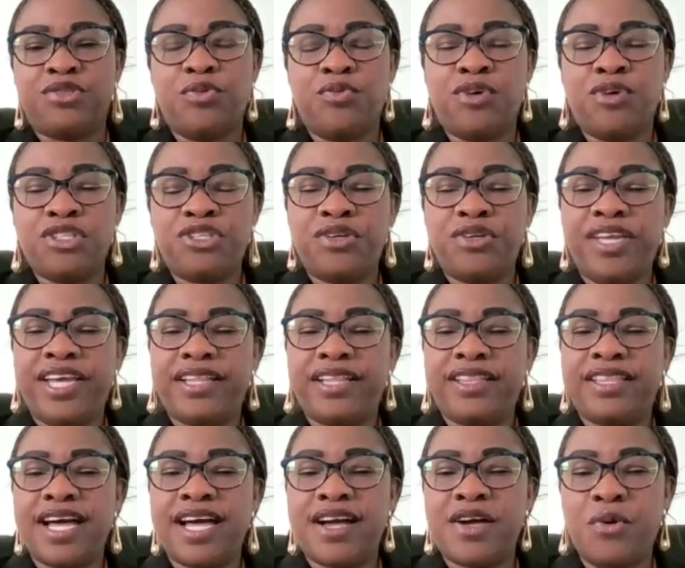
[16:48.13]
So once you
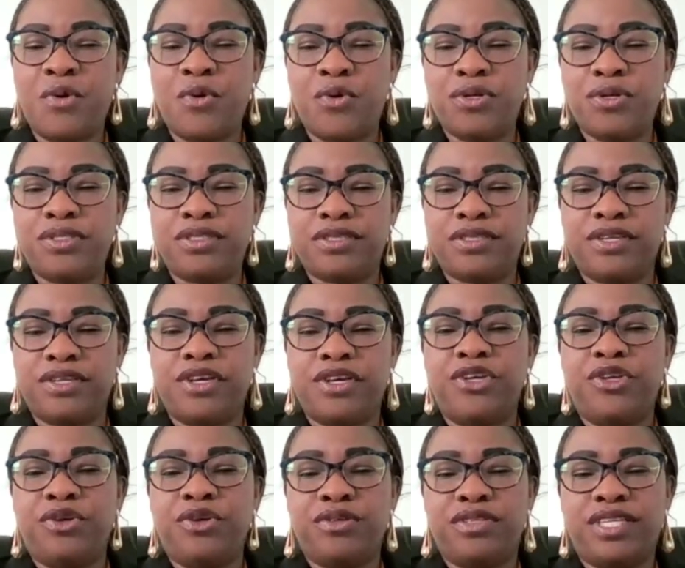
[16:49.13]
get that code,
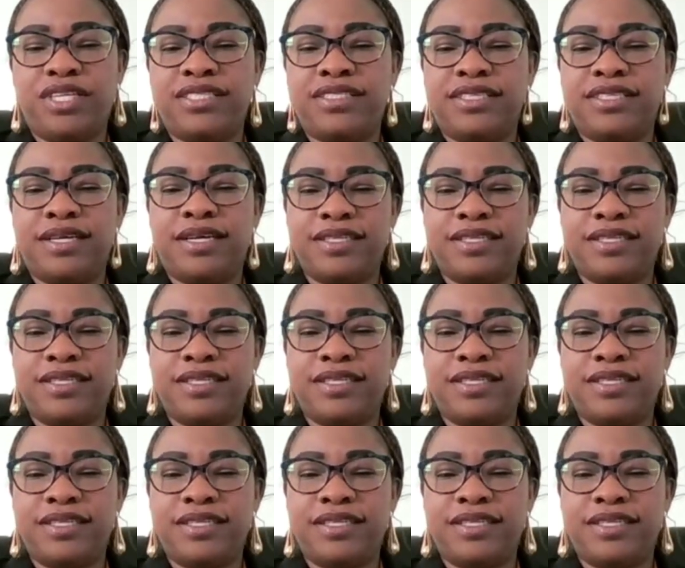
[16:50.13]
there's